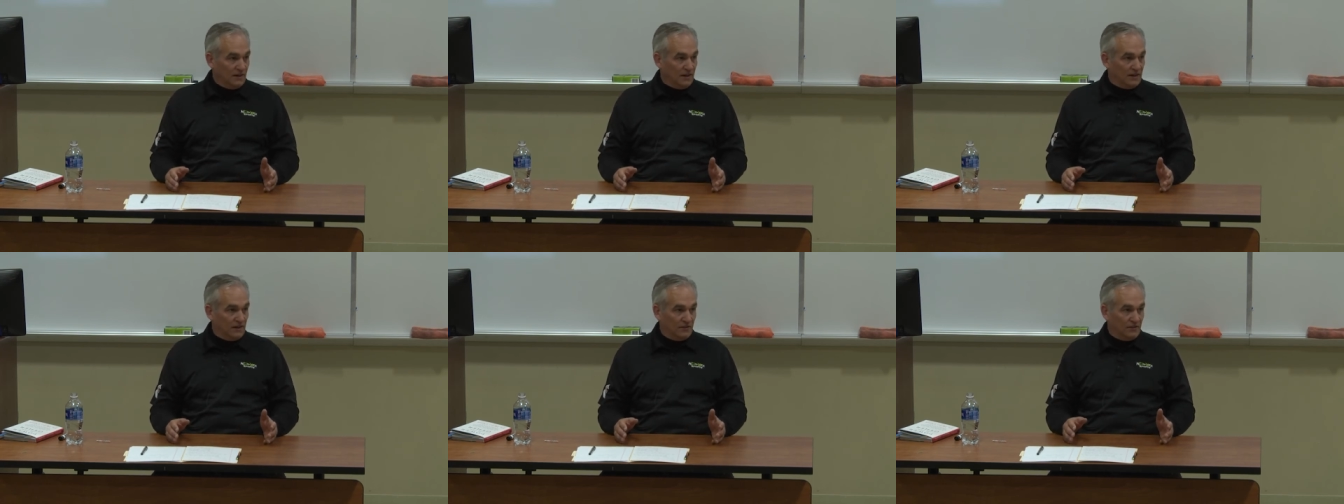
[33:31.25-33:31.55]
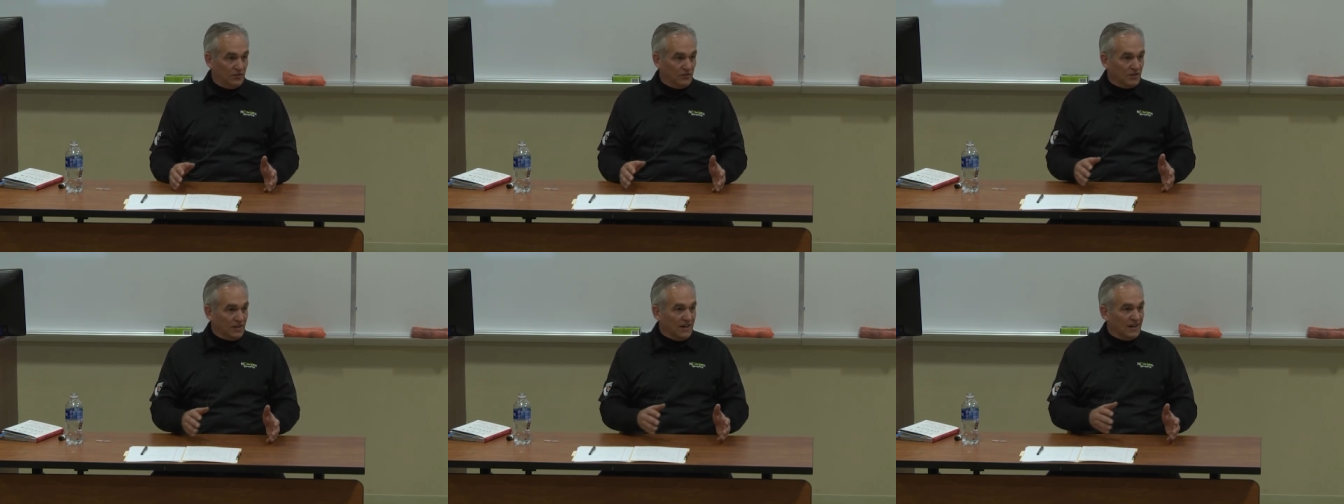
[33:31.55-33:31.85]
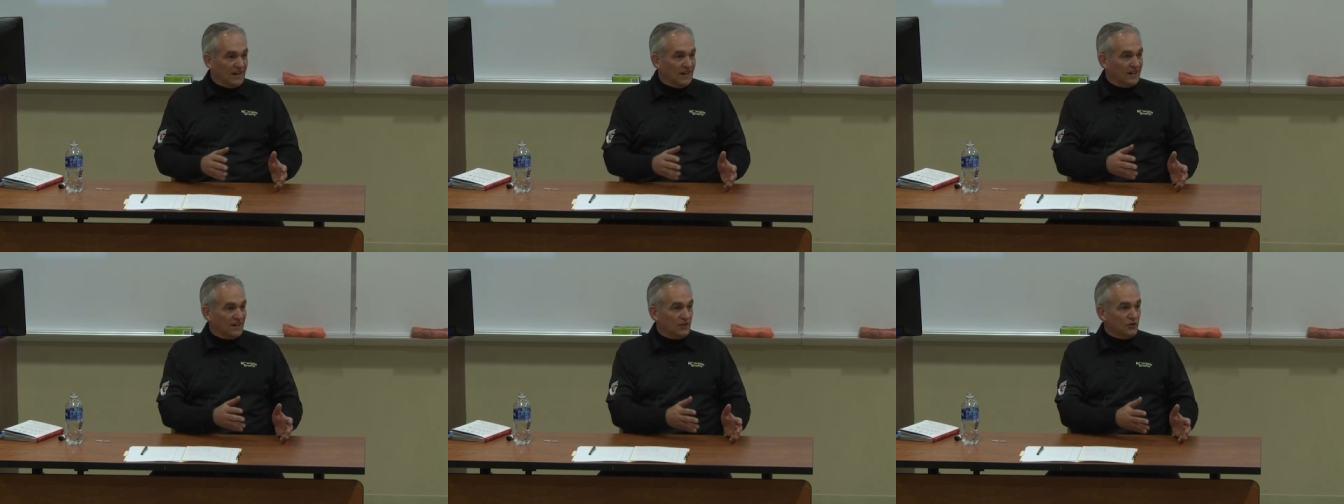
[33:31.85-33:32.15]
I don't know,
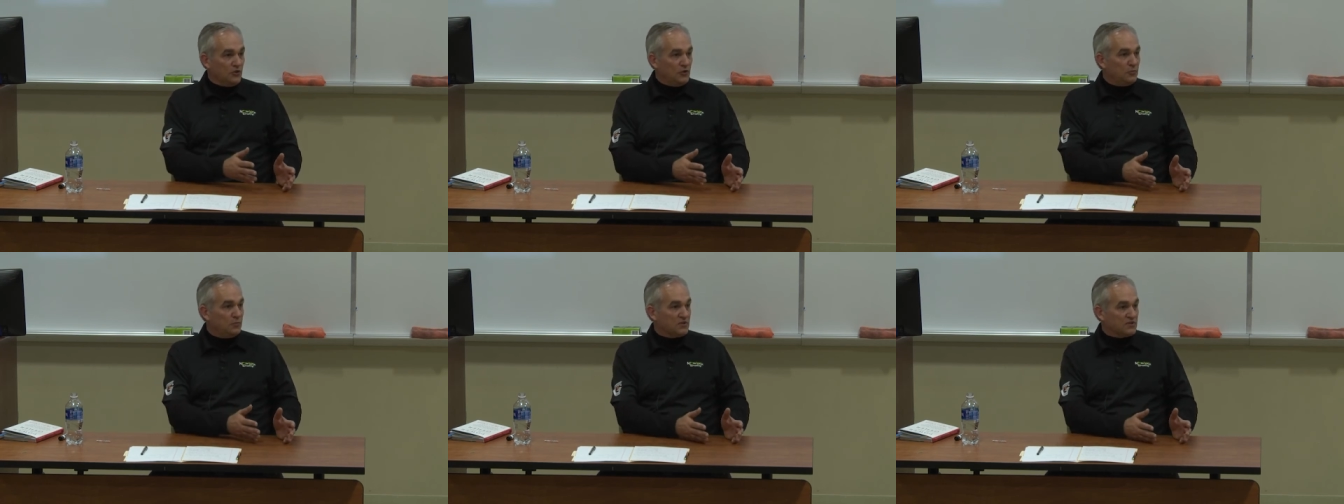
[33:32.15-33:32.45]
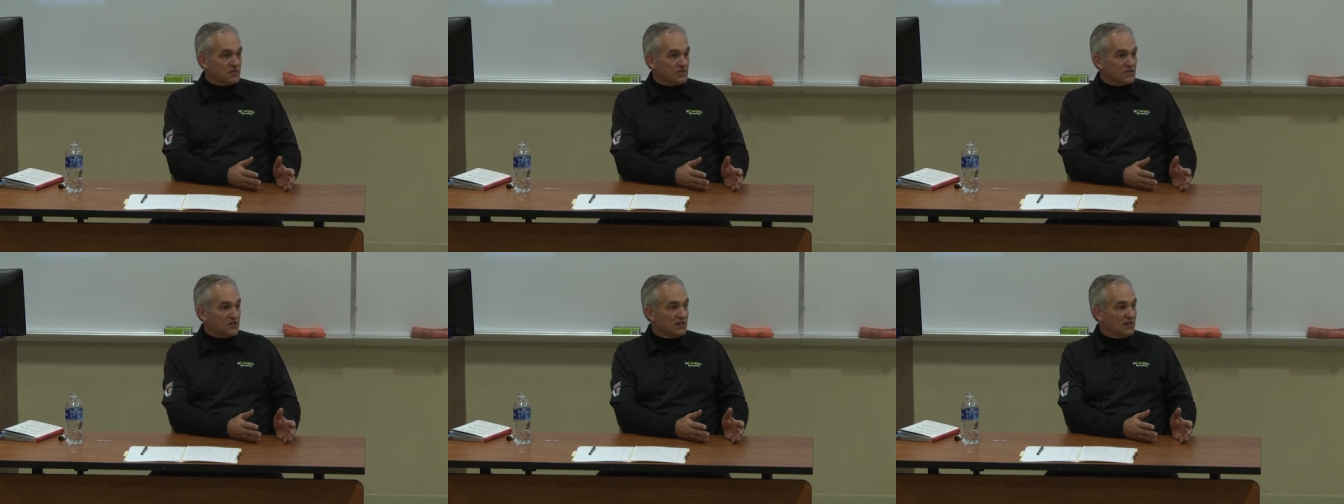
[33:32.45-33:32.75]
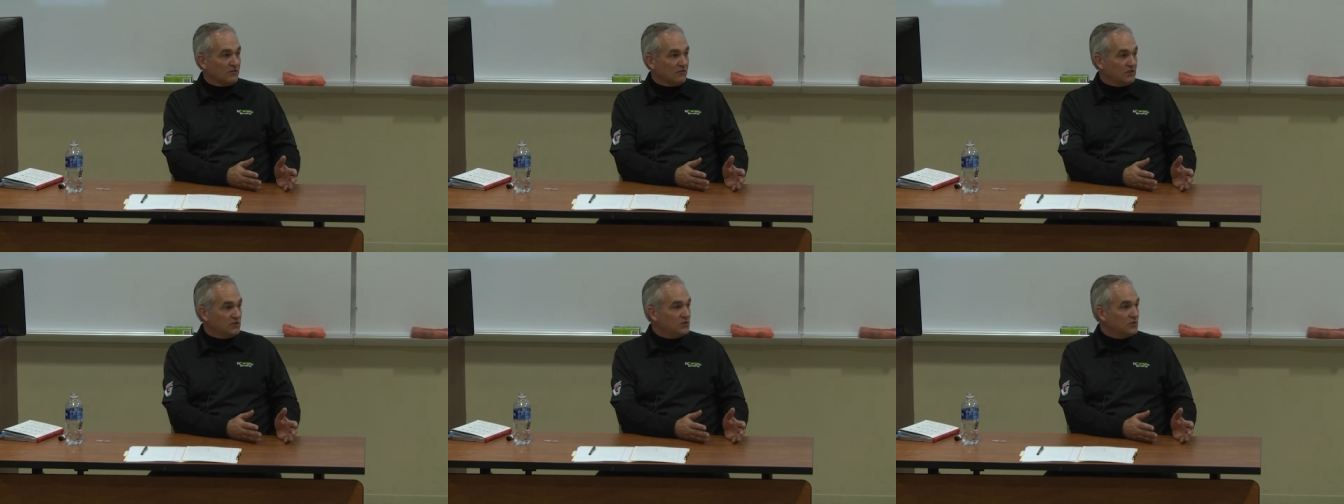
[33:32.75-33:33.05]
kind of had a new position
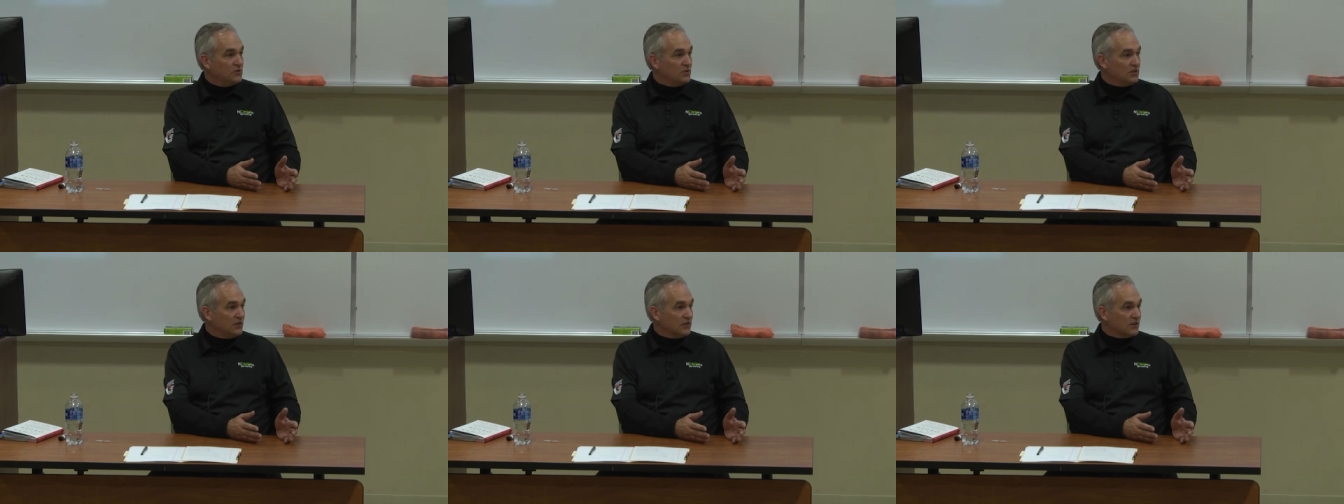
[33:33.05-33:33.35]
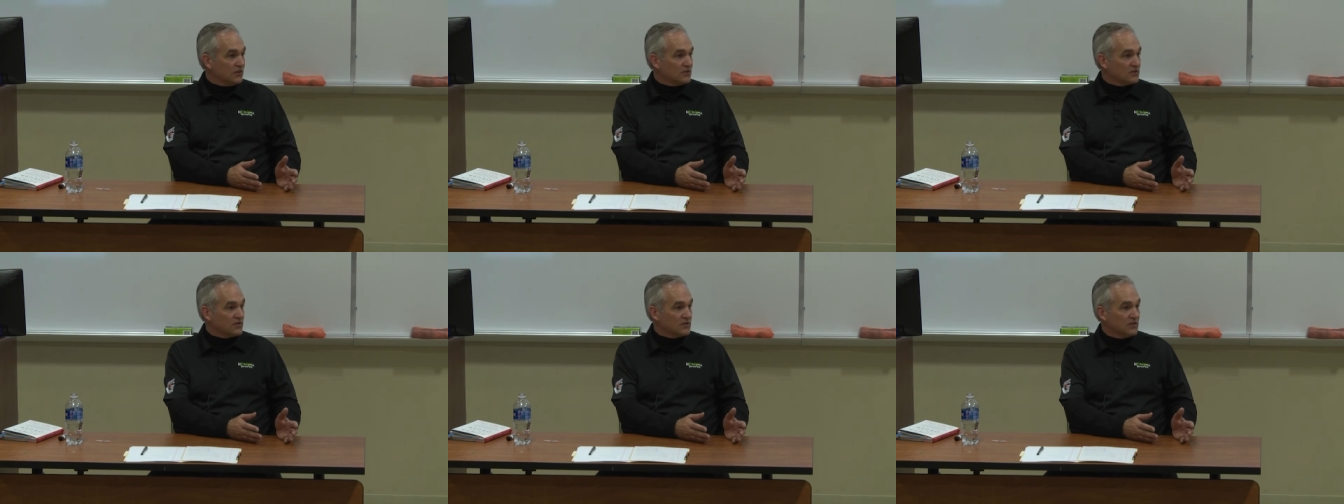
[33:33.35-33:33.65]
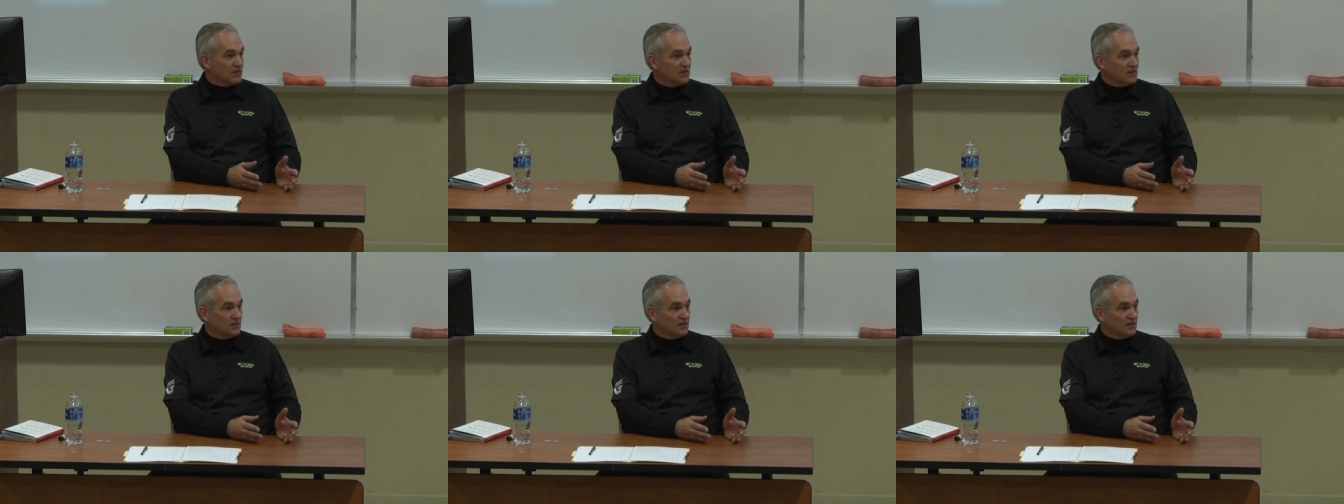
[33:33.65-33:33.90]
every two years,